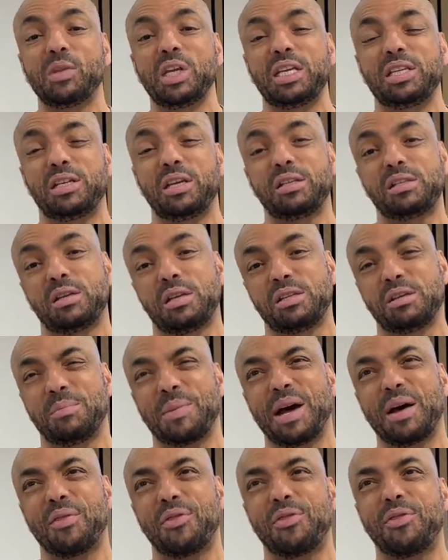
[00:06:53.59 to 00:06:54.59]
it's
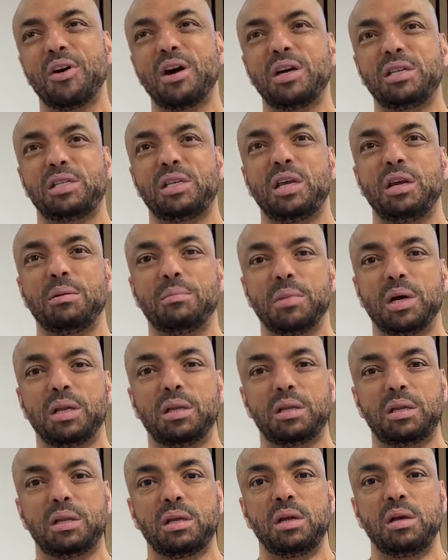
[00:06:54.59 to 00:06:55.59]
about 30 a
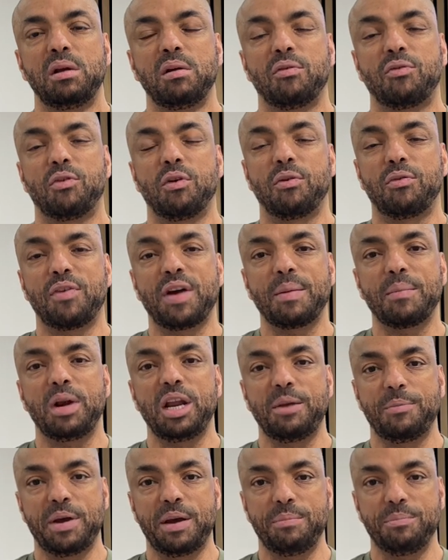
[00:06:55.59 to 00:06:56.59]
month for a family
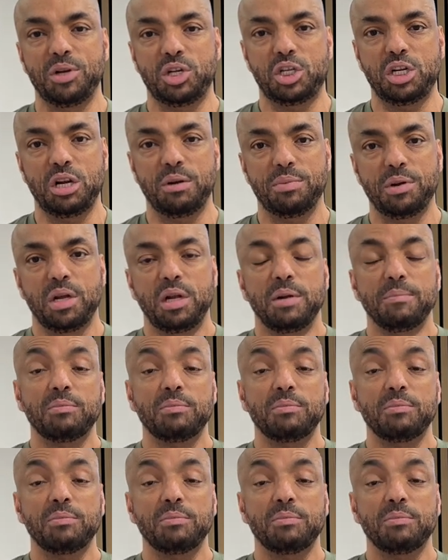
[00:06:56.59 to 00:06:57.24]
membership,